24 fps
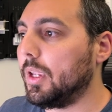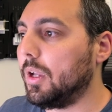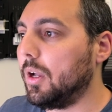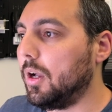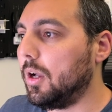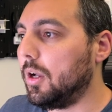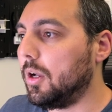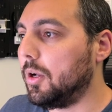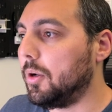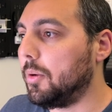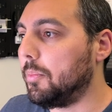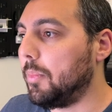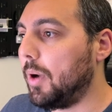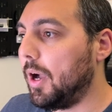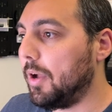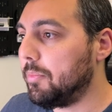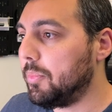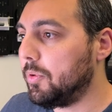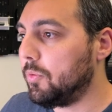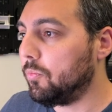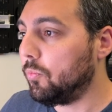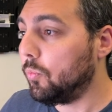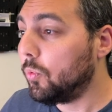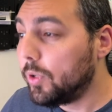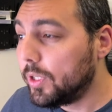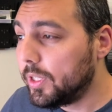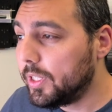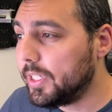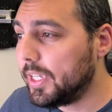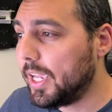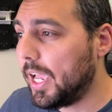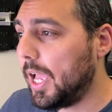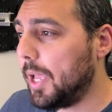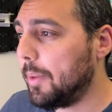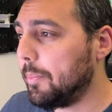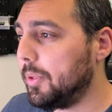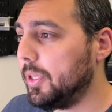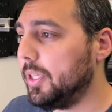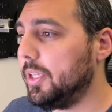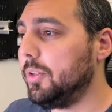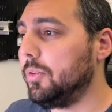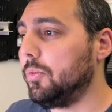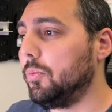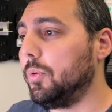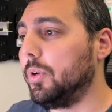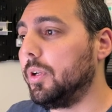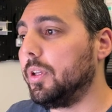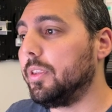Um, I've been really happy
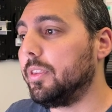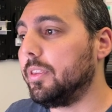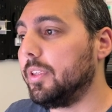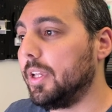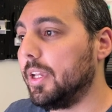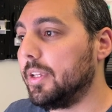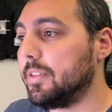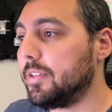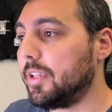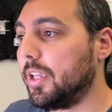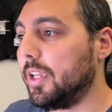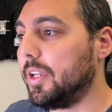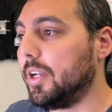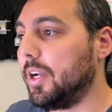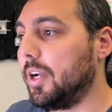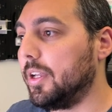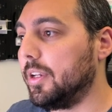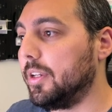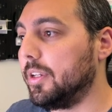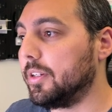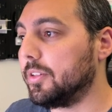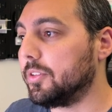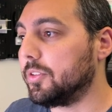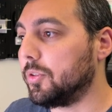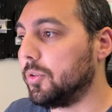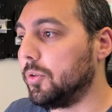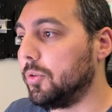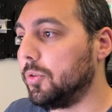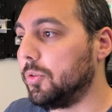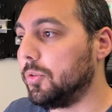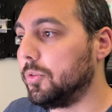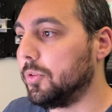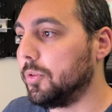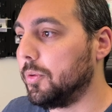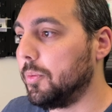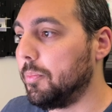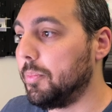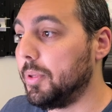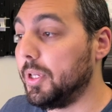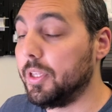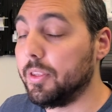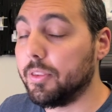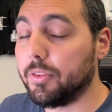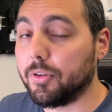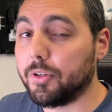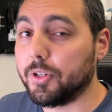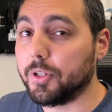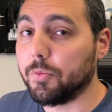with the S K Hynix Gold P
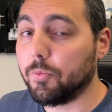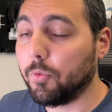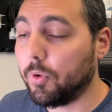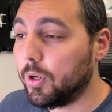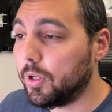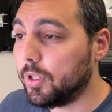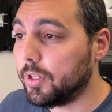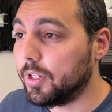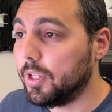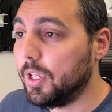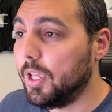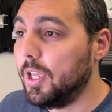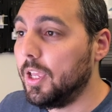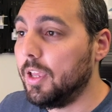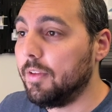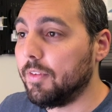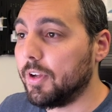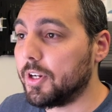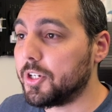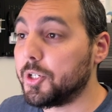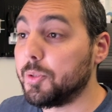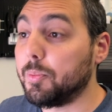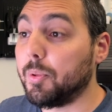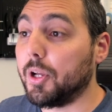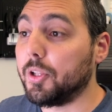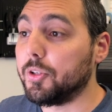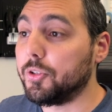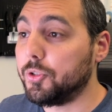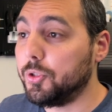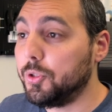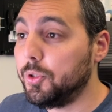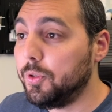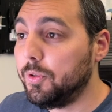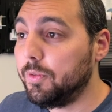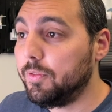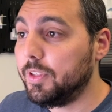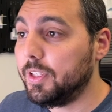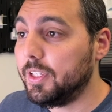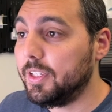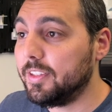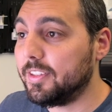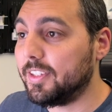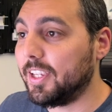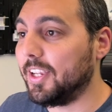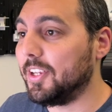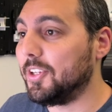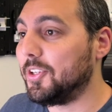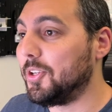thirty-one. I've actually bought two of
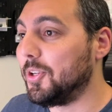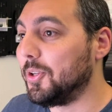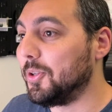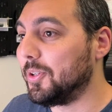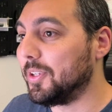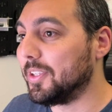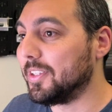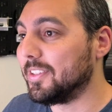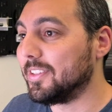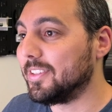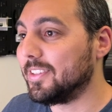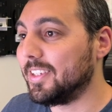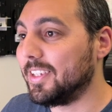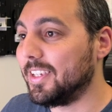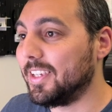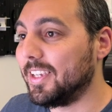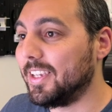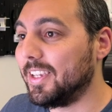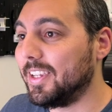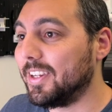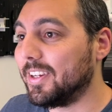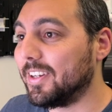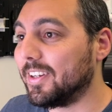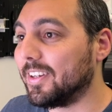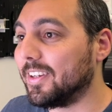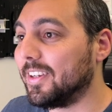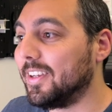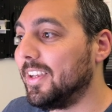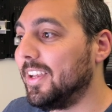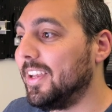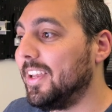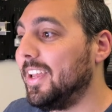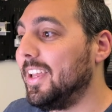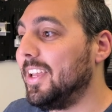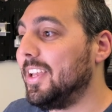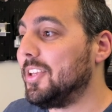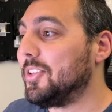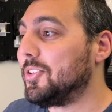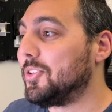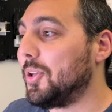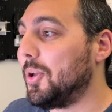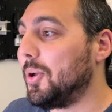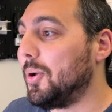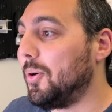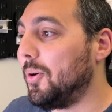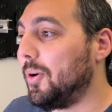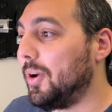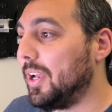these, as you can see here.
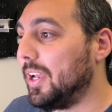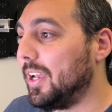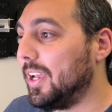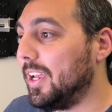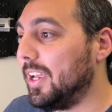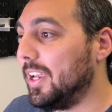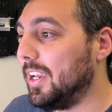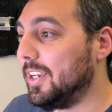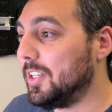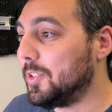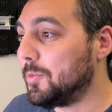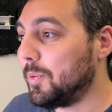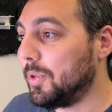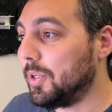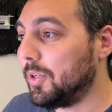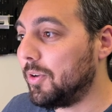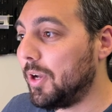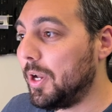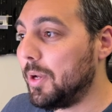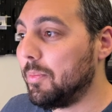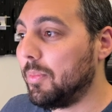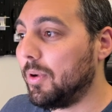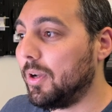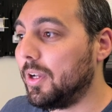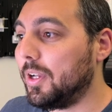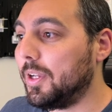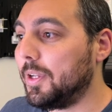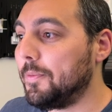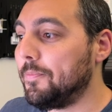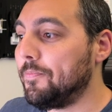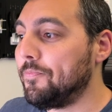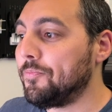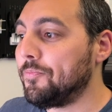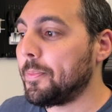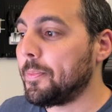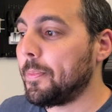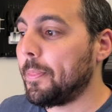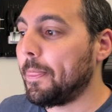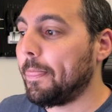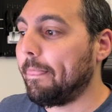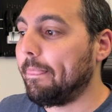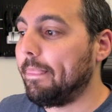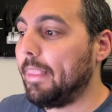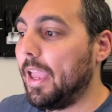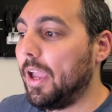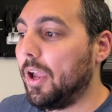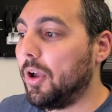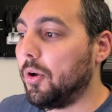So it's been a great buy.
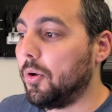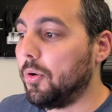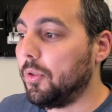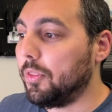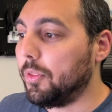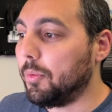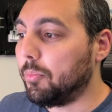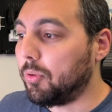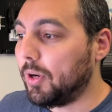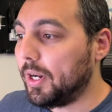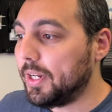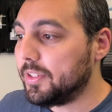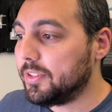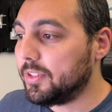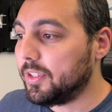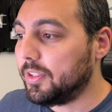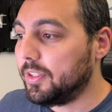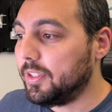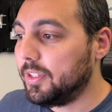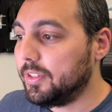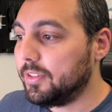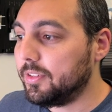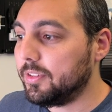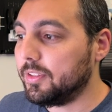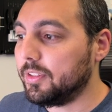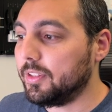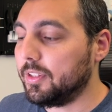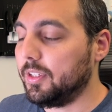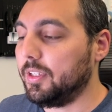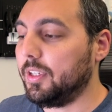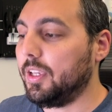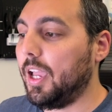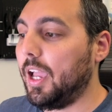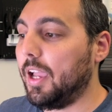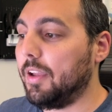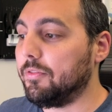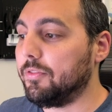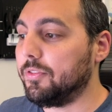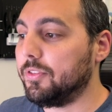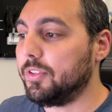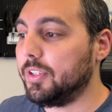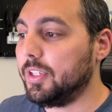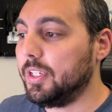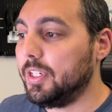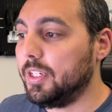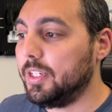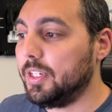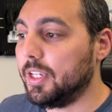Now the price on this I've
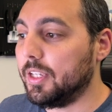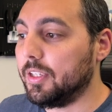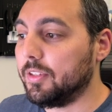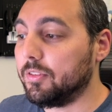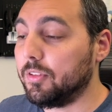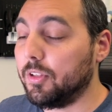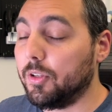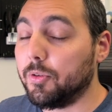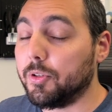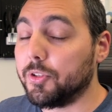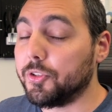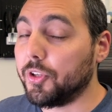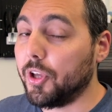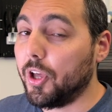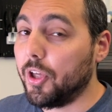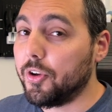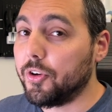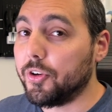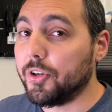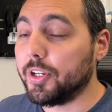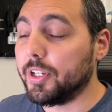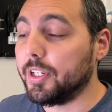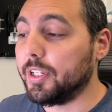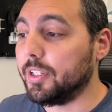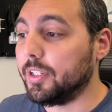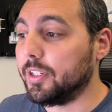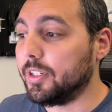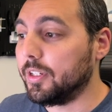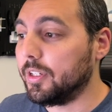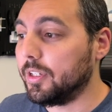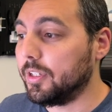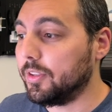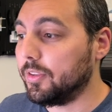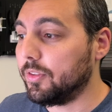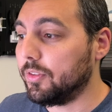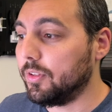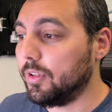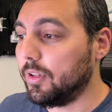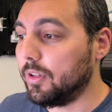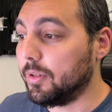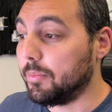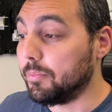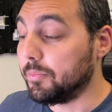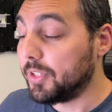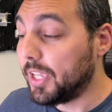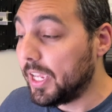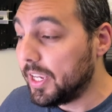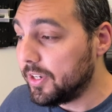seen as low as one hundred
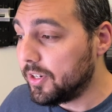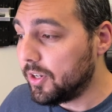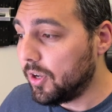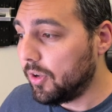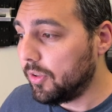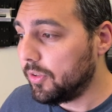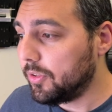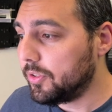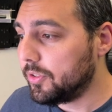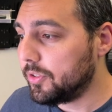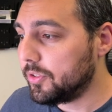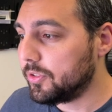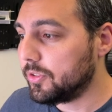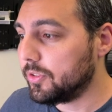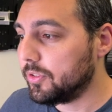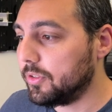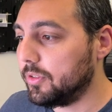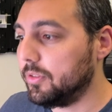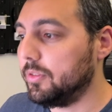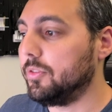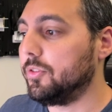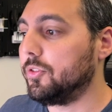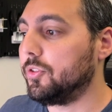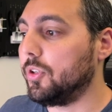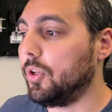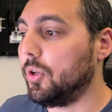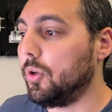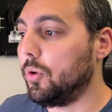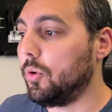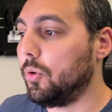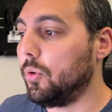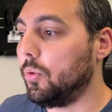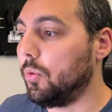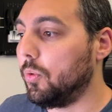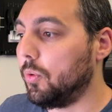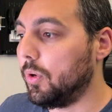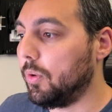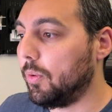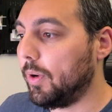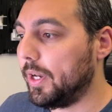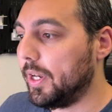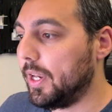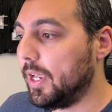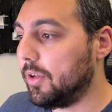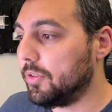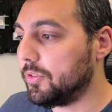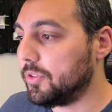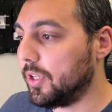ten dollars. So right
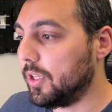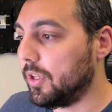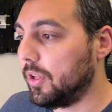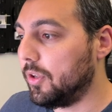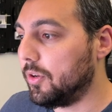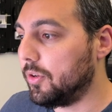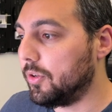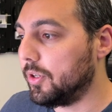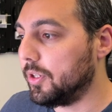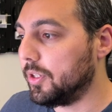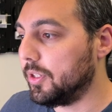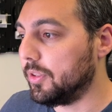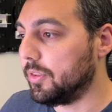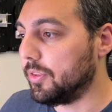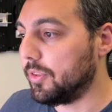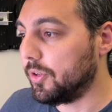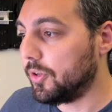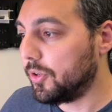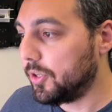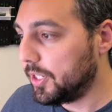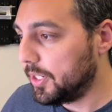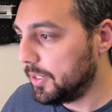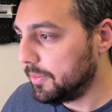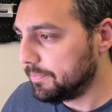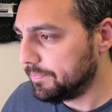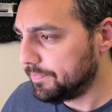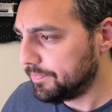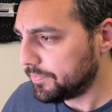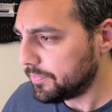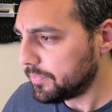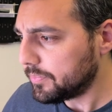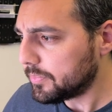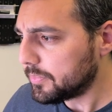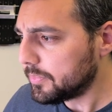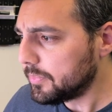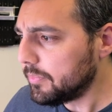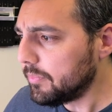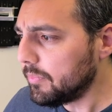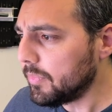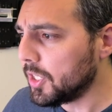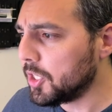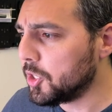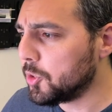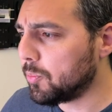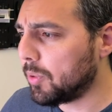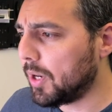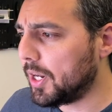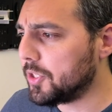now it's one hundred thirty dollars.
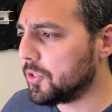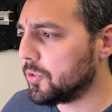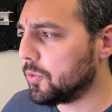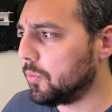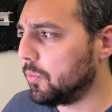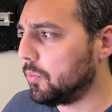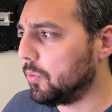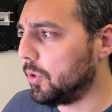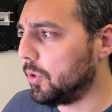This price will